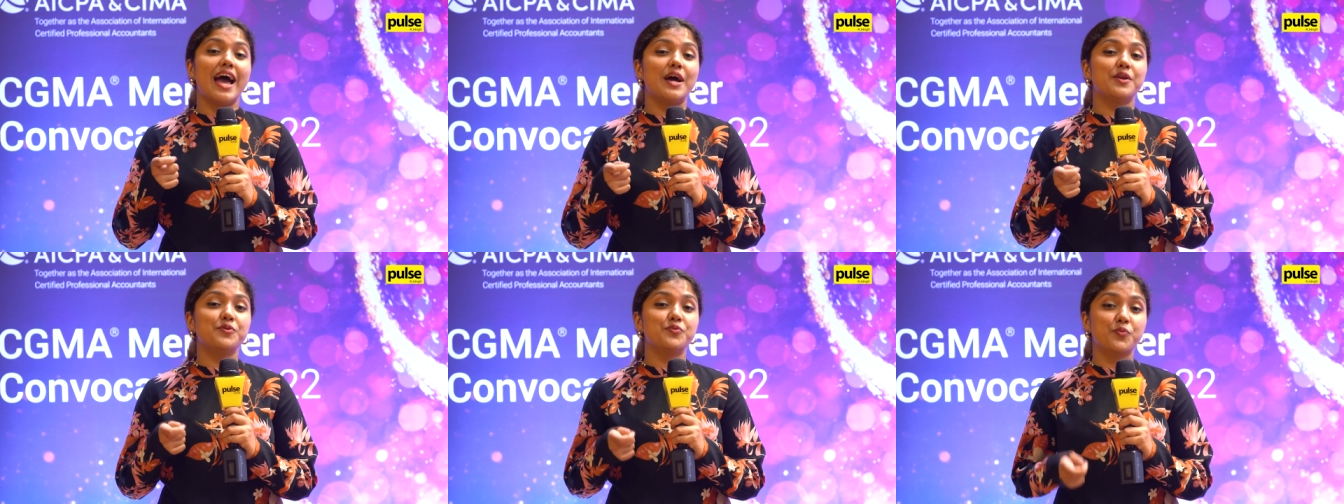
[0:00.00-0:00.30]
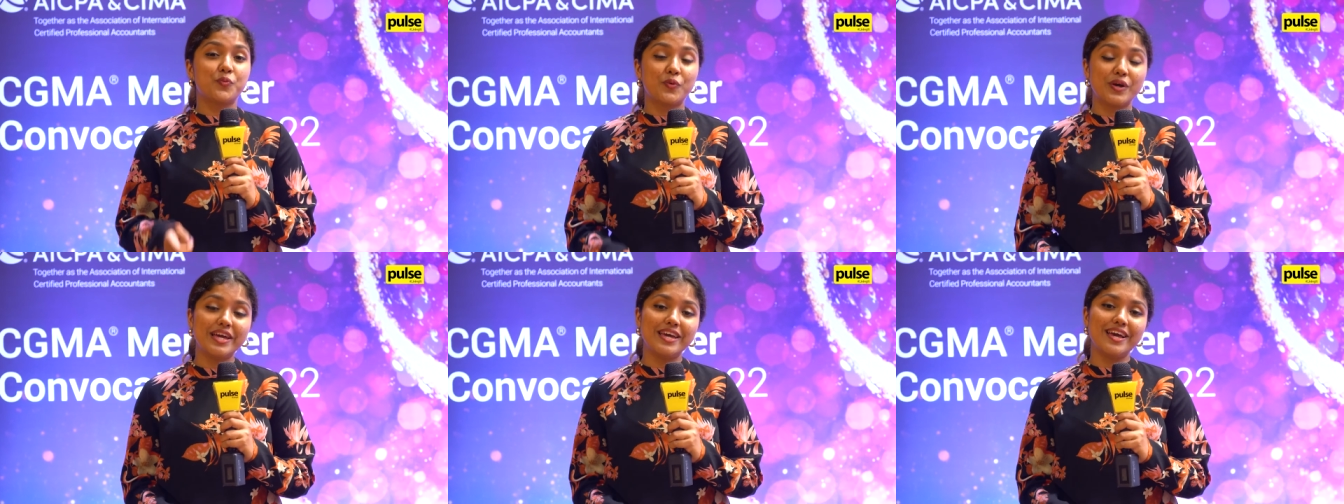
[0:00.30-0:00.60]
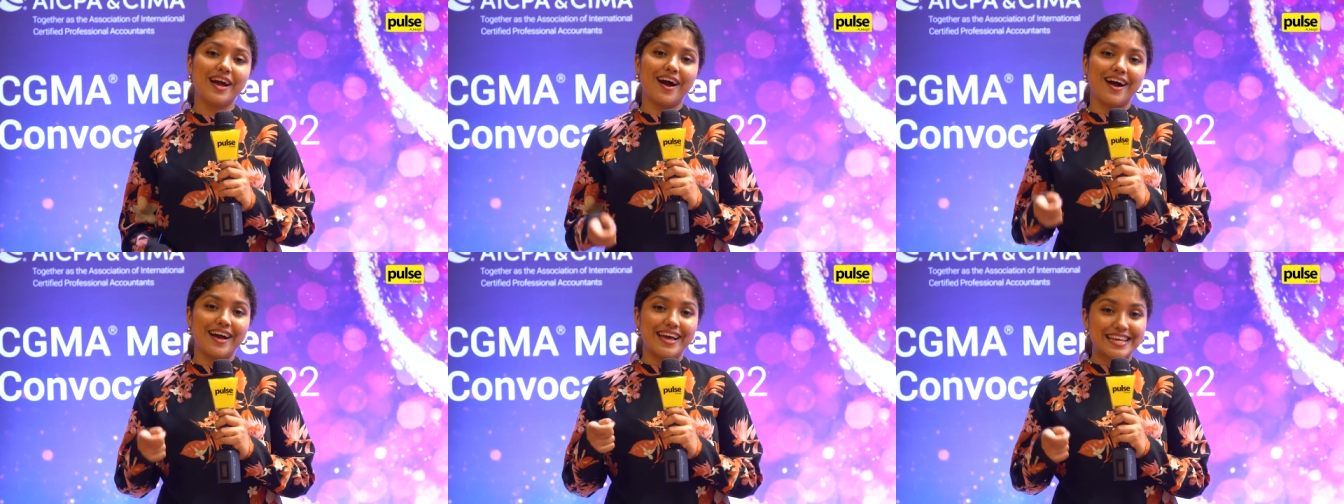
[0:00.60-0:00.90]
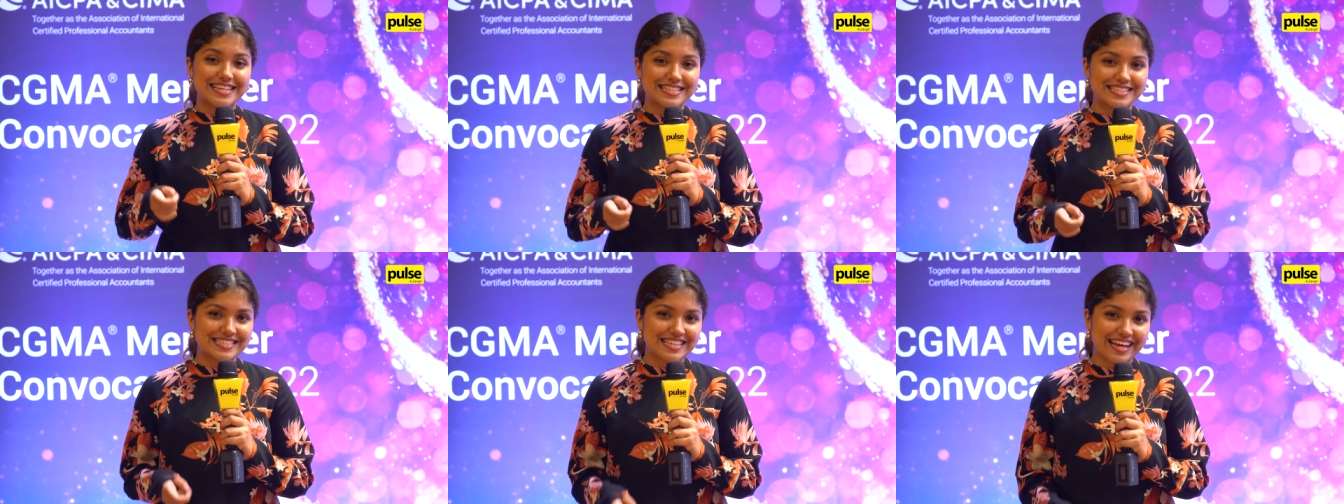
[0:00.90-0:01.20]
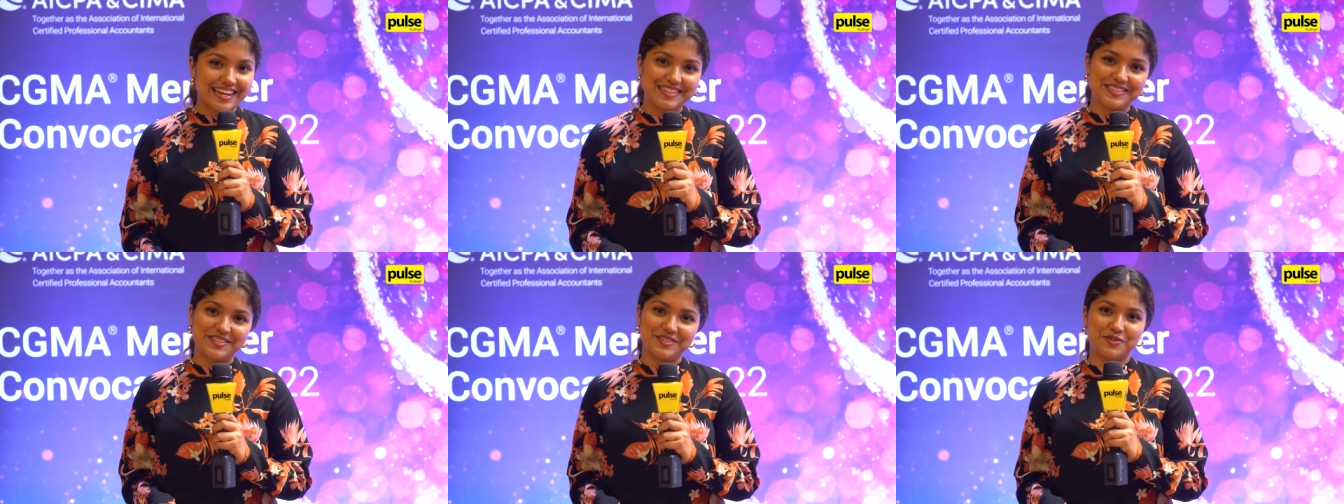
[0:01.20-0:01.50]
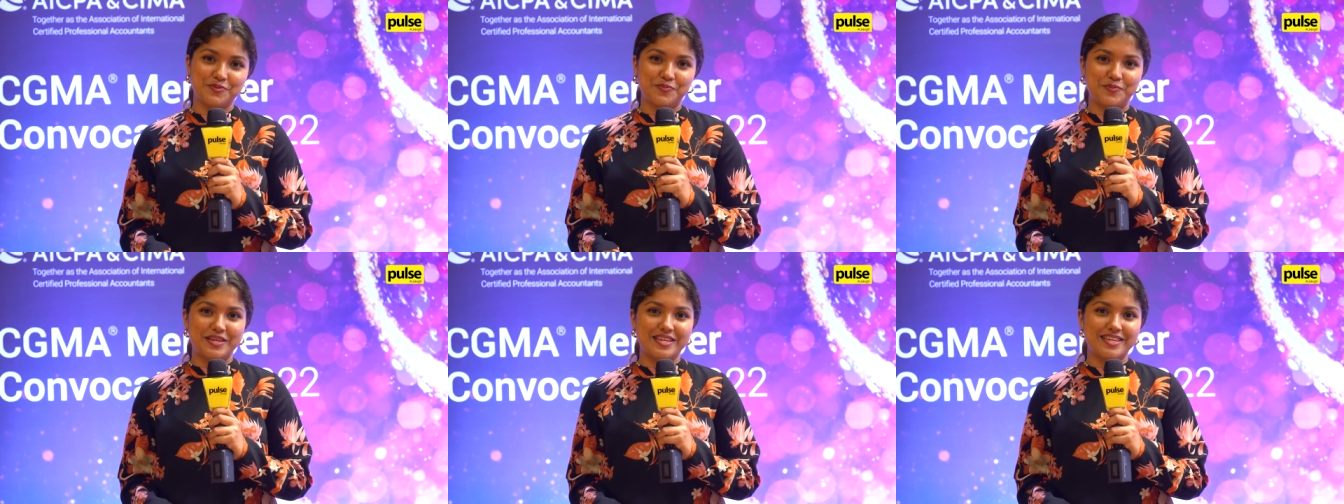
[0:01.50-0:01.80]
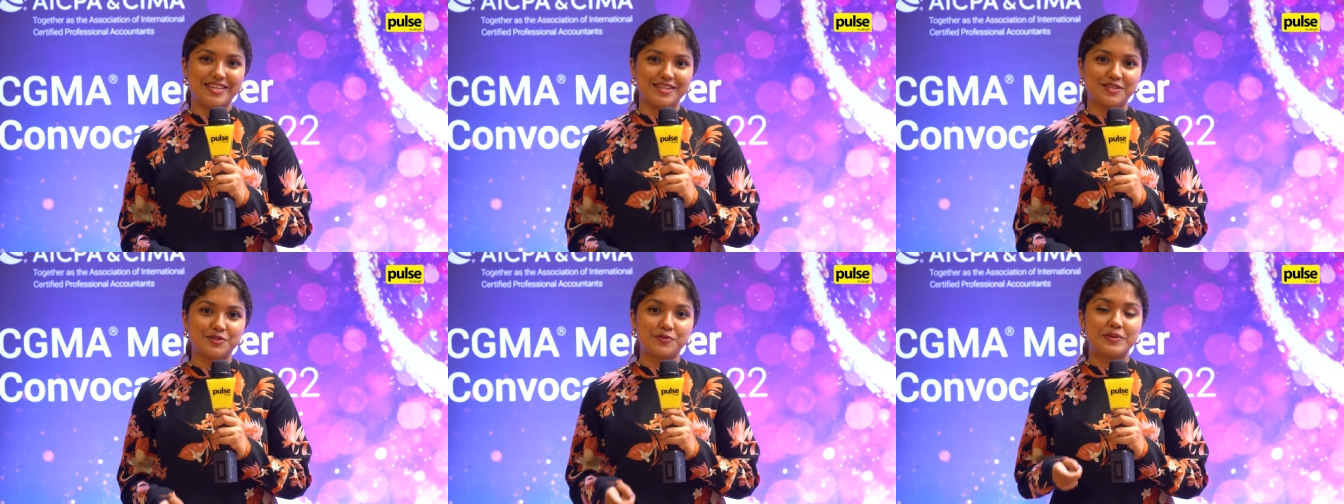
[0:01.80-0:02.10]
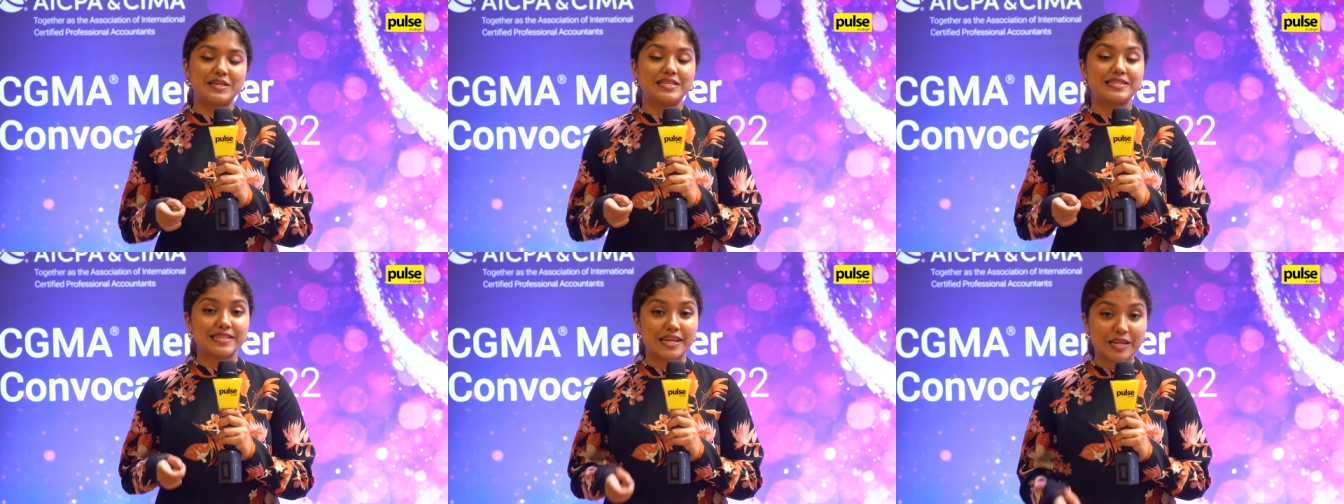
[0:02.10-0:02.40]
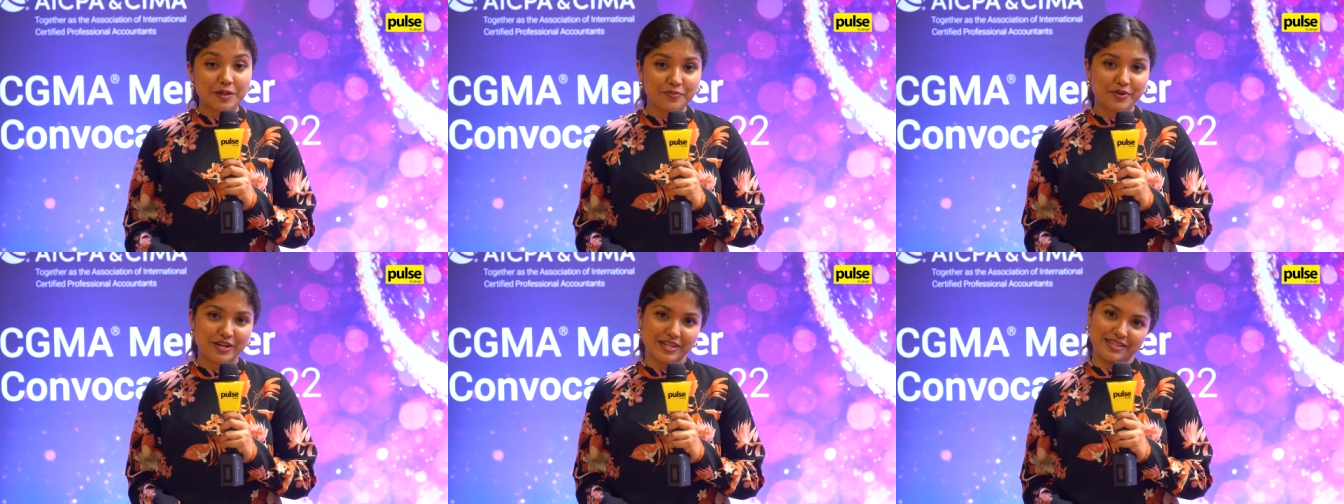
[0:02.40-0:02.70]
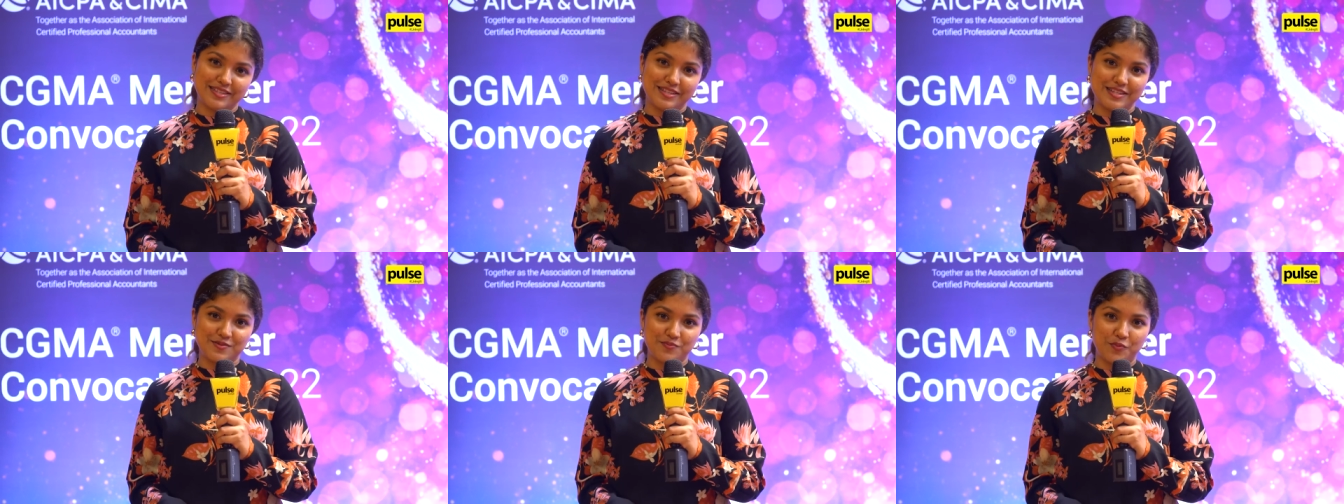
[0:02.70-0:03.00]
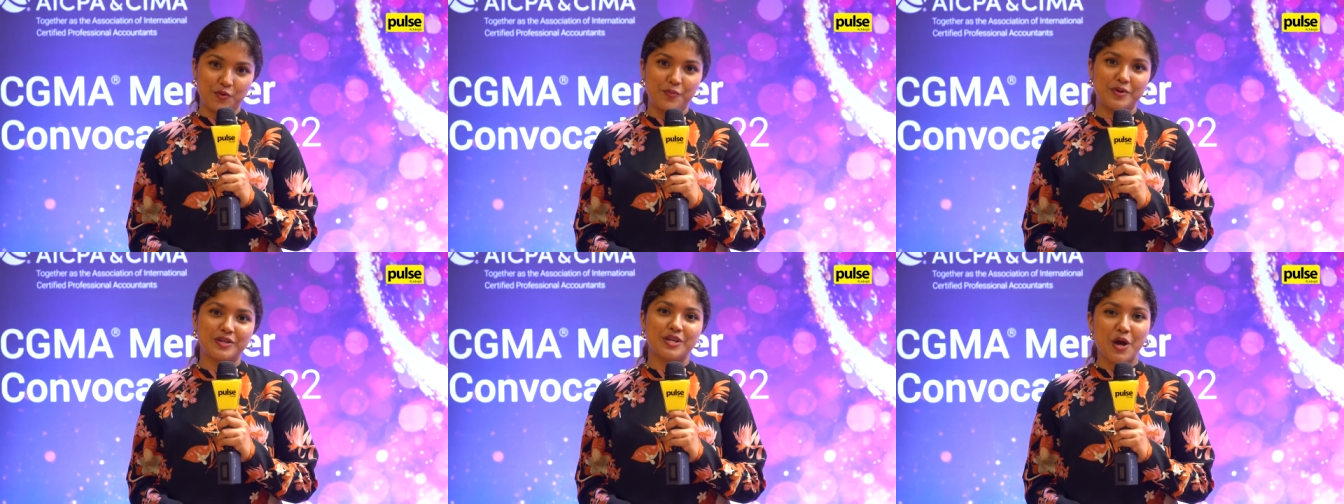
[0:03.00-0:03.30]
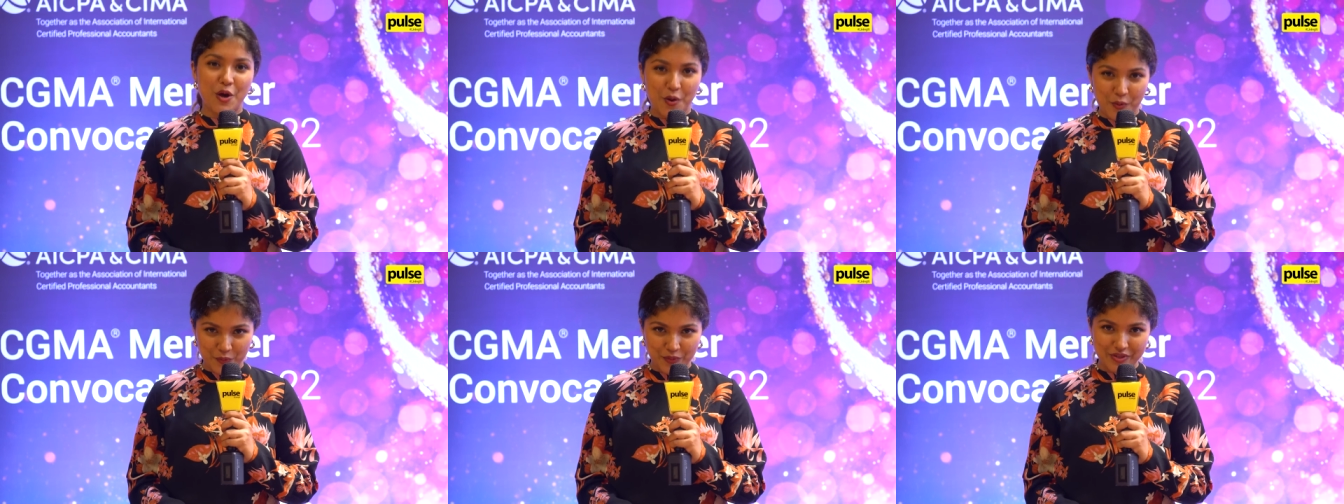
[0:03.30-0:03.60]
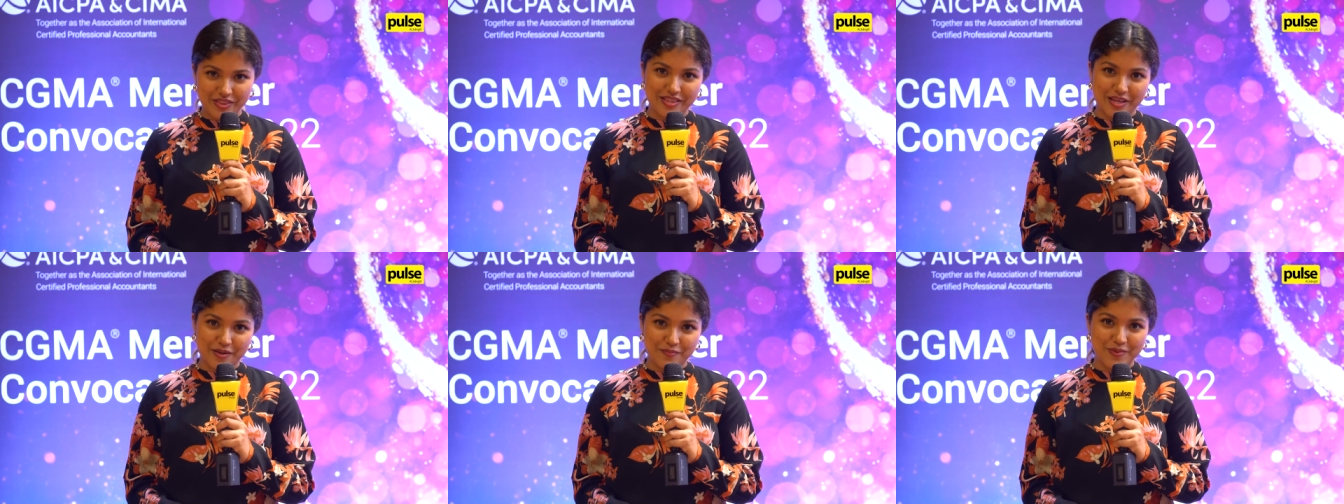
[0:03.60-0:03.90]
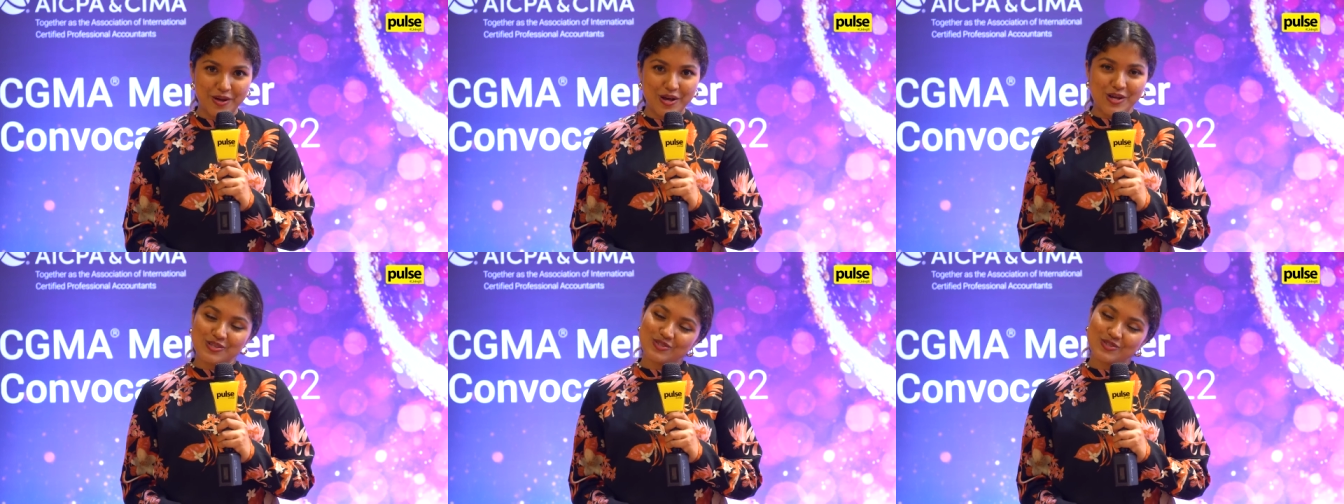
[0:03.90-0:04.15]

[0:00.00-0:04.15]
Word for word: and we are excited to be here to be celebrating this moment with them.